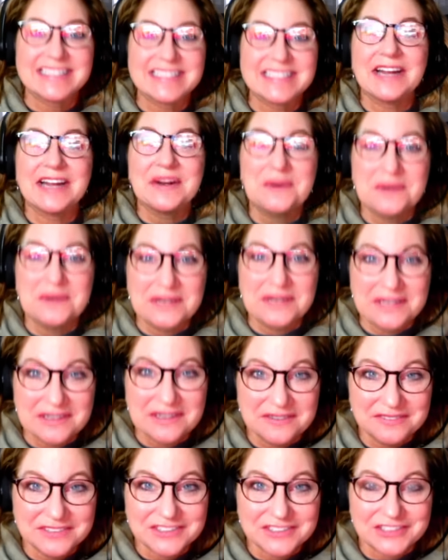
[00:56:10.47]
not going
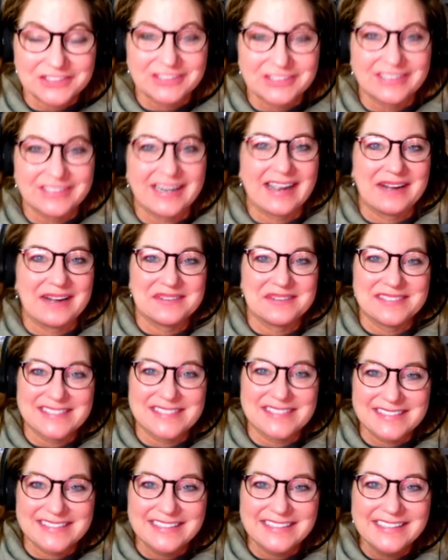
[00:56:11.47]
over to her
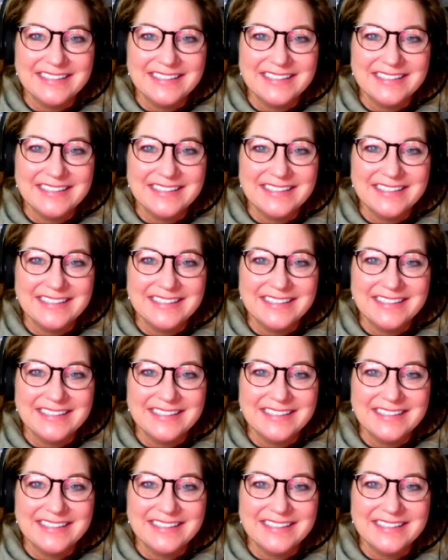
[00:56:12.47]
house.